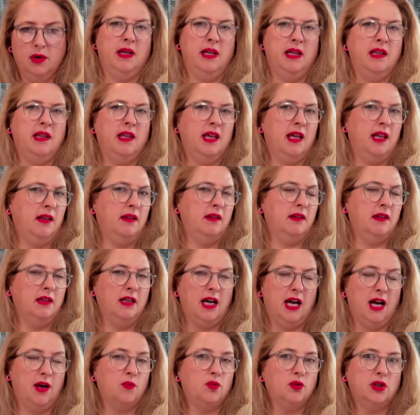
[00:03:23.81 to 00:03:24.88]
and then
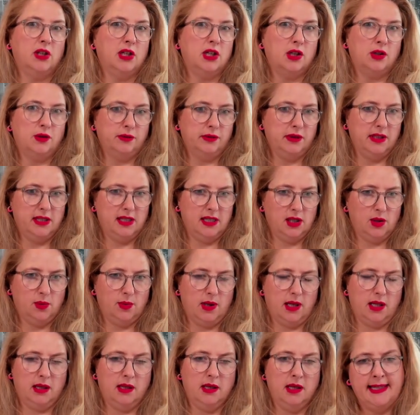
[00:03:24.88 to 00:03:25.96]
I would include this as
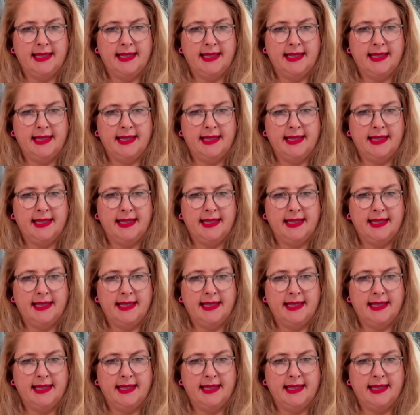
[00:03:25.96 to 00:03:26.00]
well.